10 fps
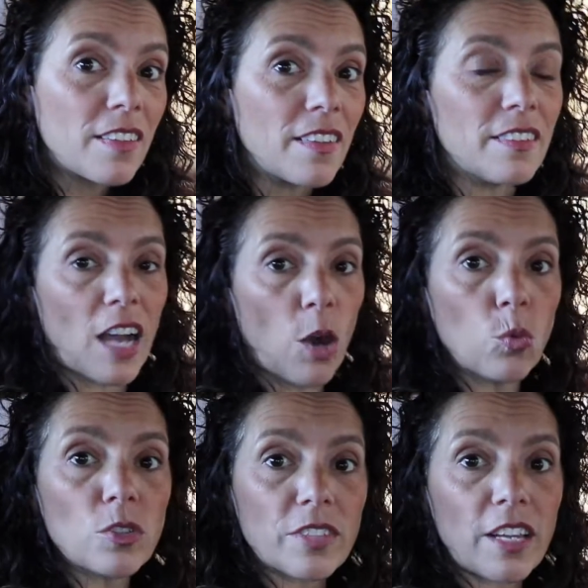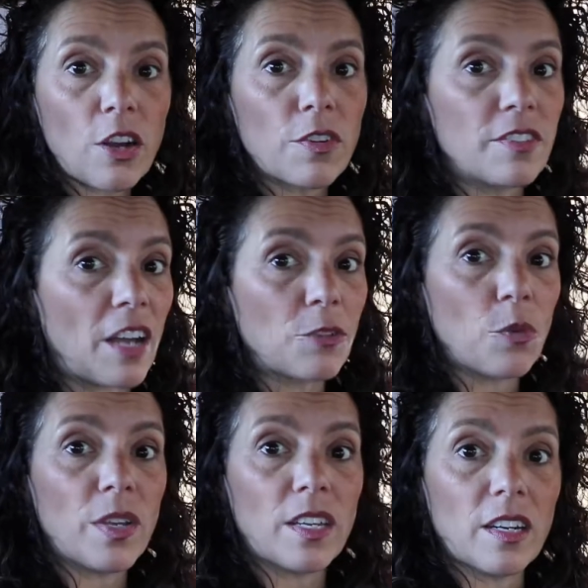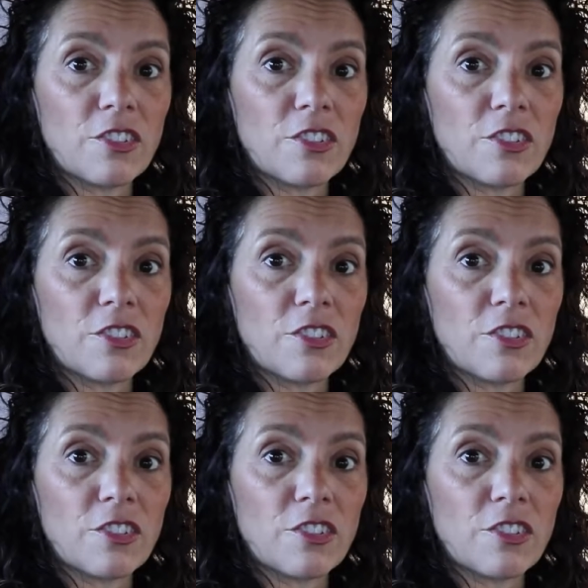The doubt will take over, doubt that we can